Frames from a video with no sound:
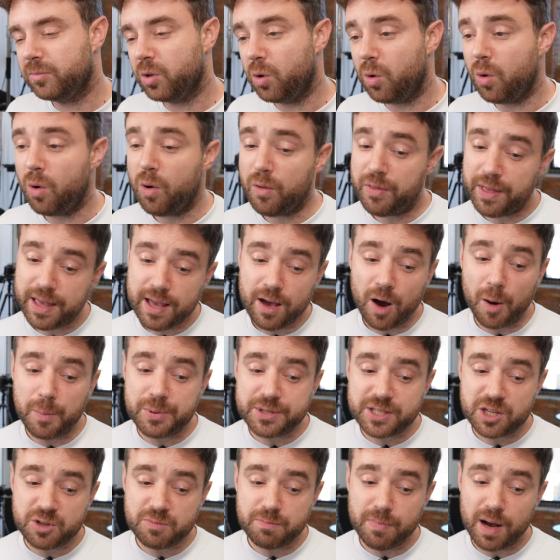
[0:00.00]
Or the
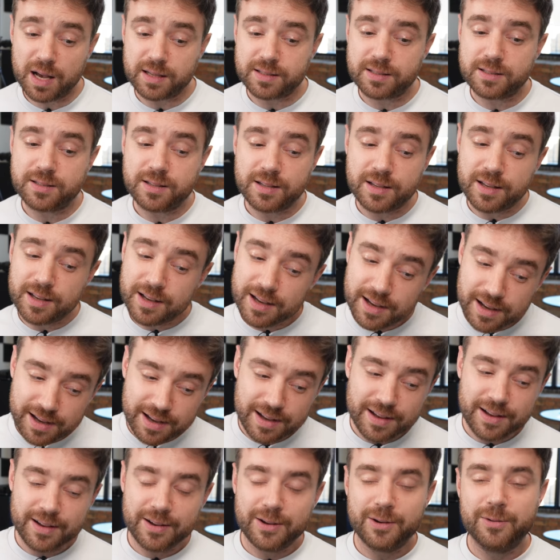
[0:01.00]
opposition bust
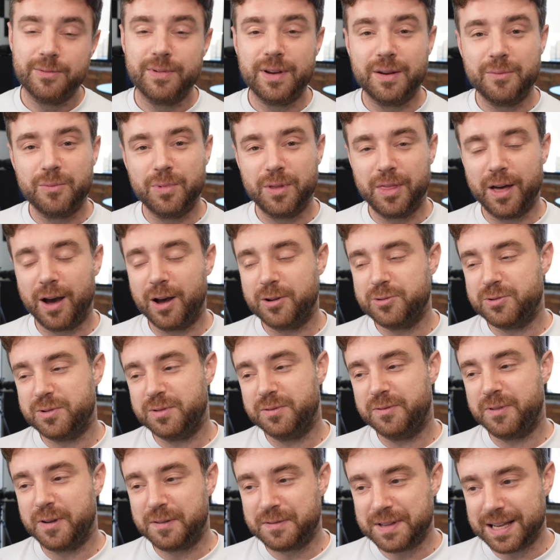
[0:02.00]
with
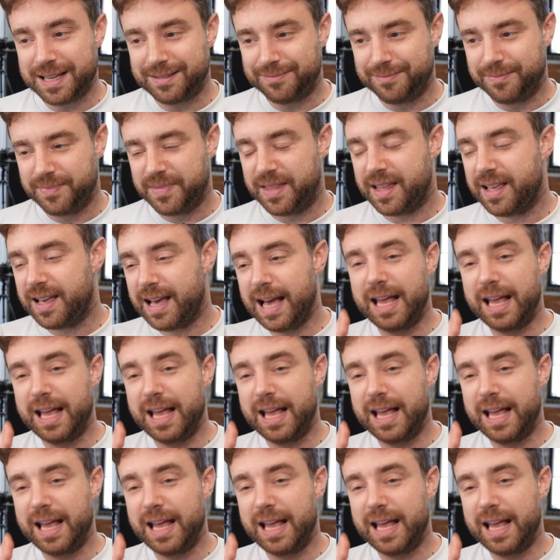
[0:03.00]
115.